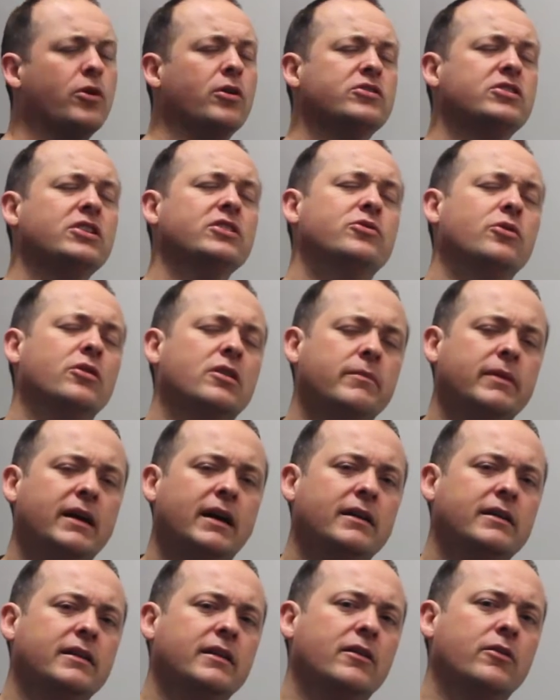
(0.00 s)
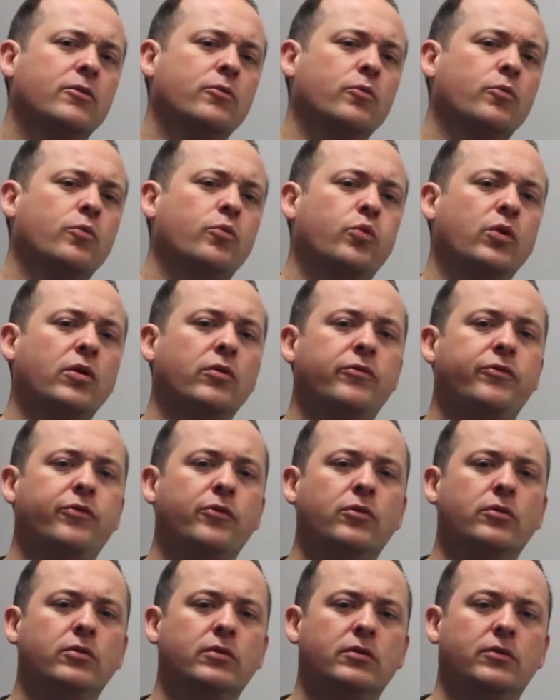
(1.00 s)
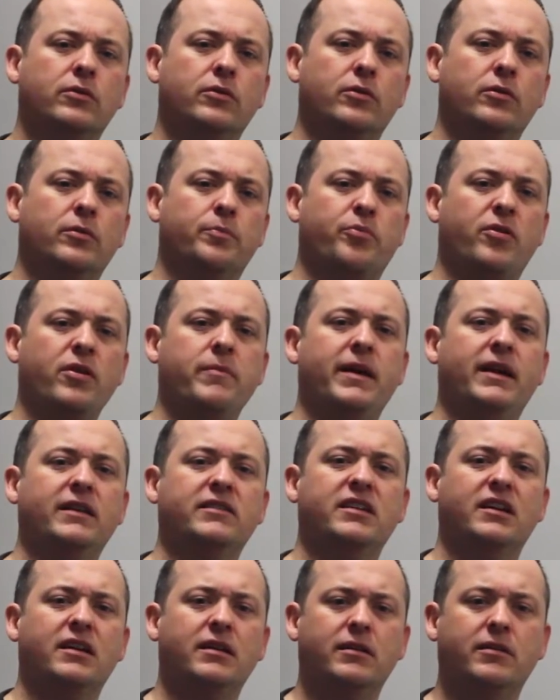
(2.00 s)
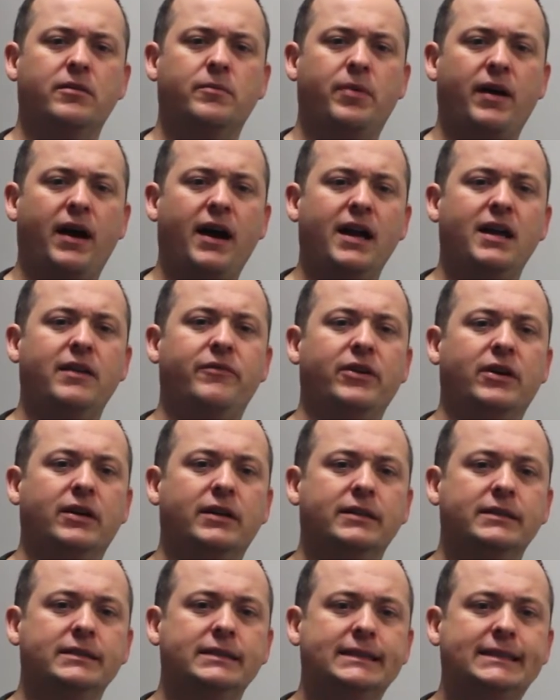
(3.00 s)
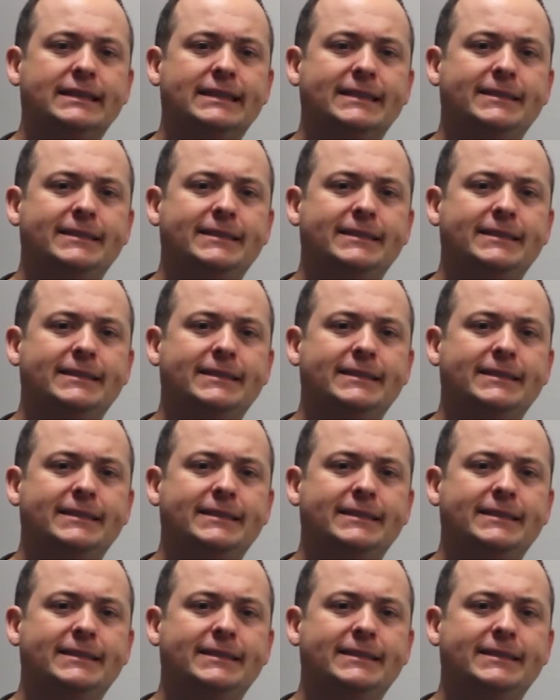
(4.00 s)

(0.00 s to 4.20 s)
We also talk about, willful or premeditated behaviour.